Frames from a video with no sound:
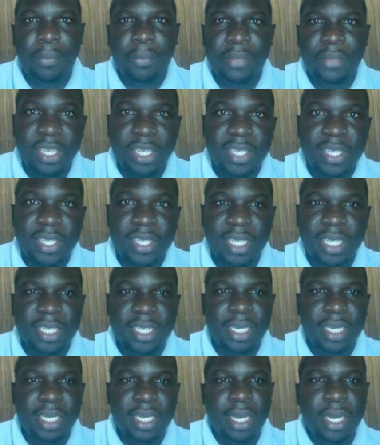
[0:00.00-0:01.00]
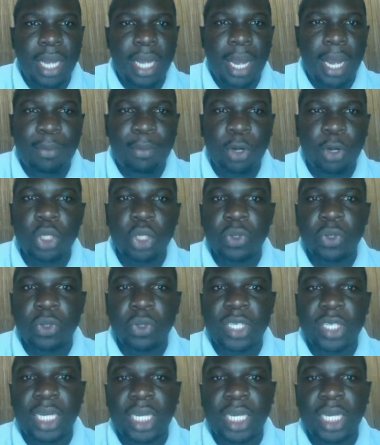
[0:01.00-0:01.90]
Now in this case, I'm going to